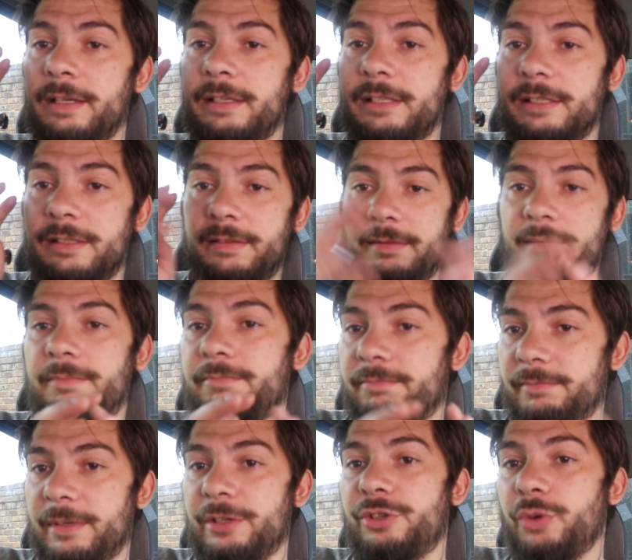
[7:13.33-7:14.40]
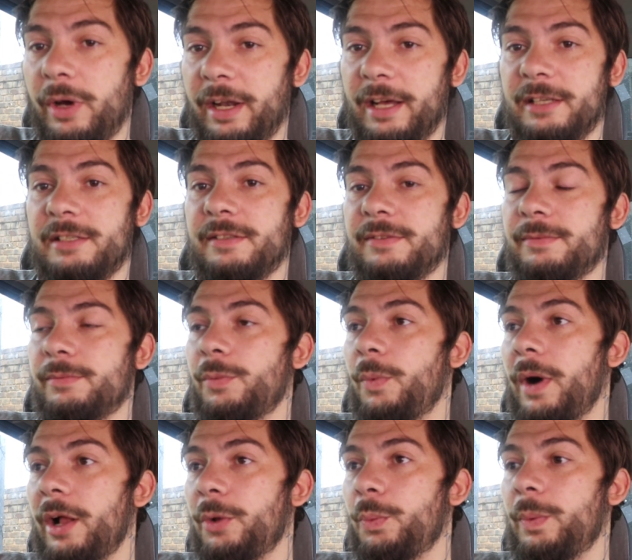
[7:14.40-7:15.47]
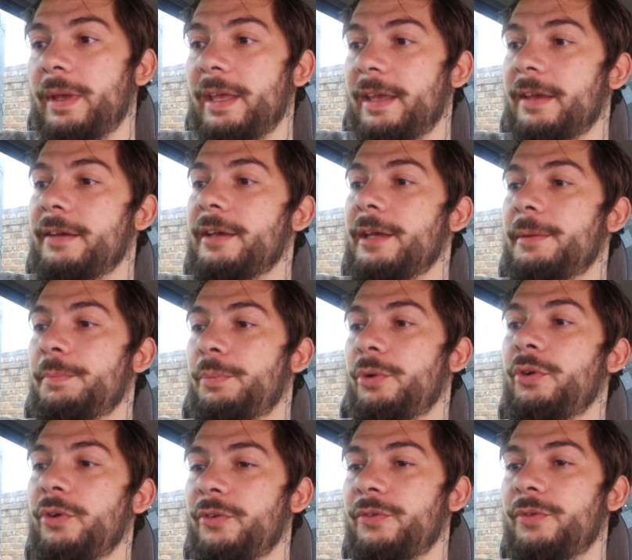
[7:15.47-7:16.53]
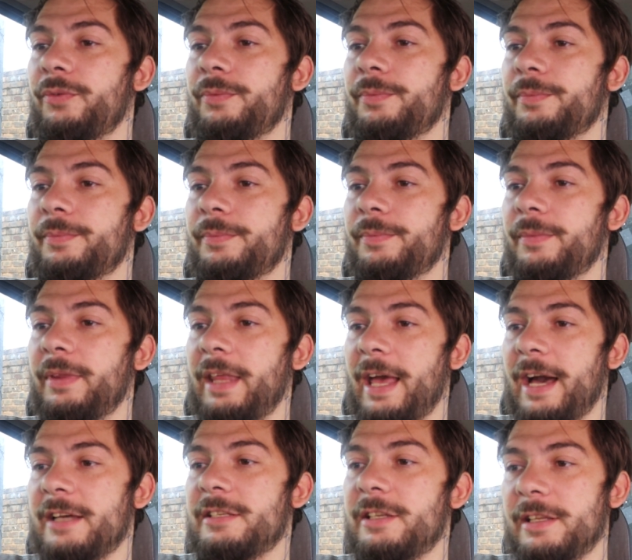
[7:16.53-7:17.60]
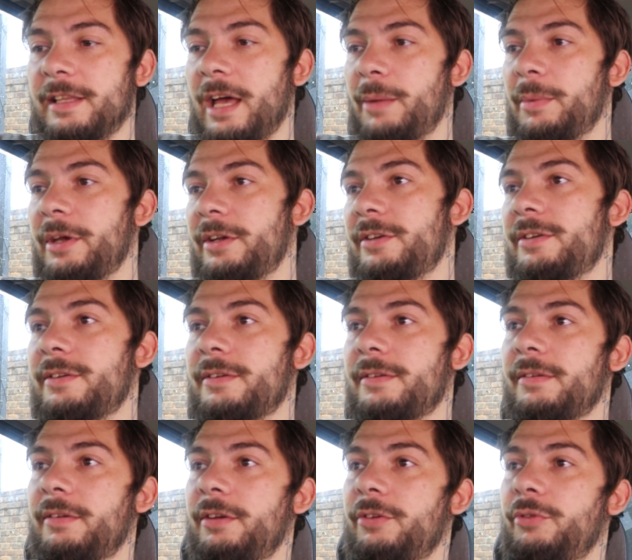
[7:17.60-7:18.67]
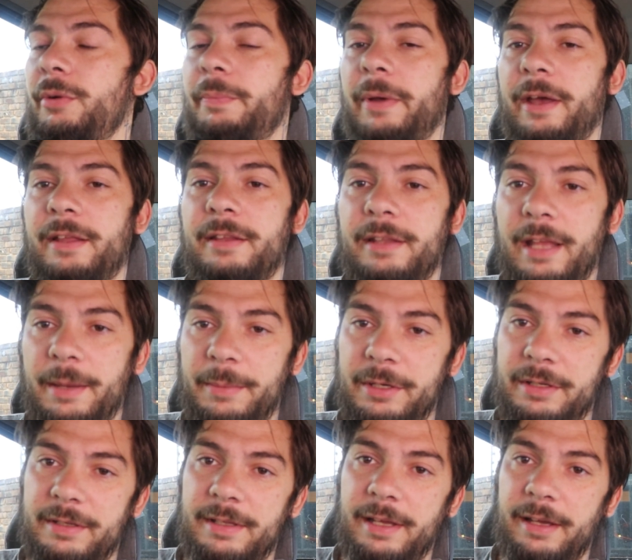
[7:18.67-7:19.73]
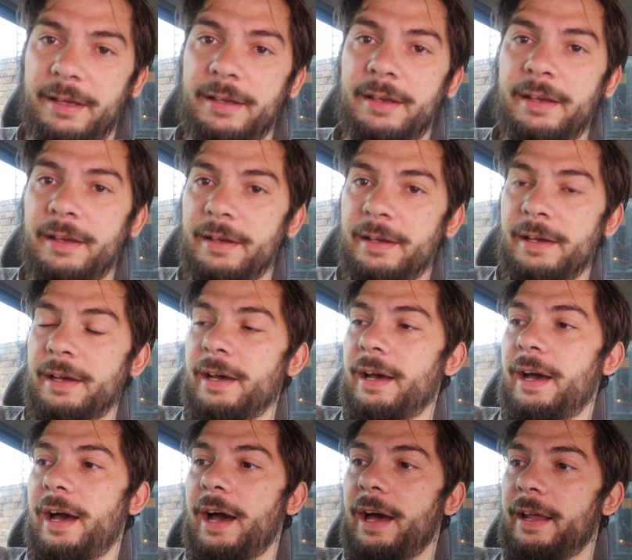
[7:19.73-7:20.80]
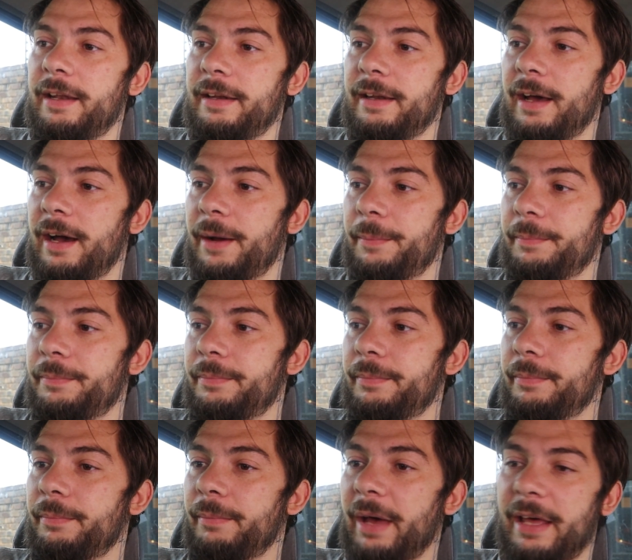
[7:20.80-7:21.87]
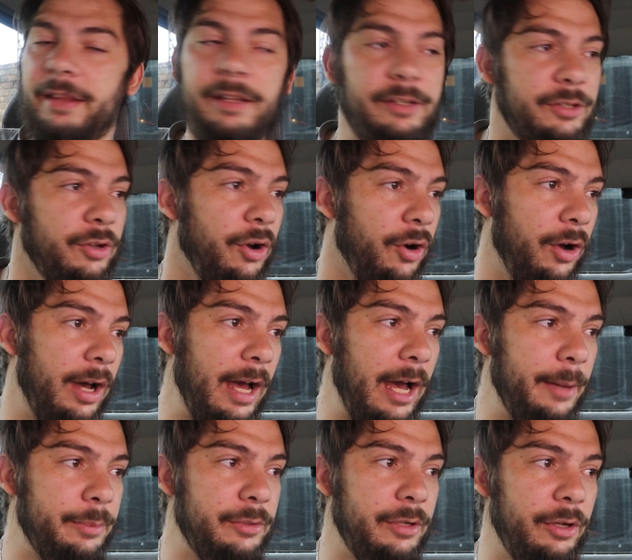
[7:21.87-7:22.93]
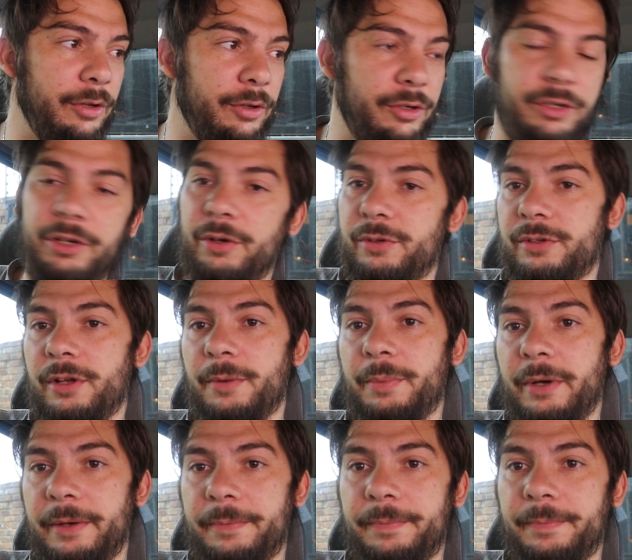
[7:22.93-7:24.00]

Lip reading: just join us while we improve the accident damage, repair the damages there, and make this car an absolute showstopper.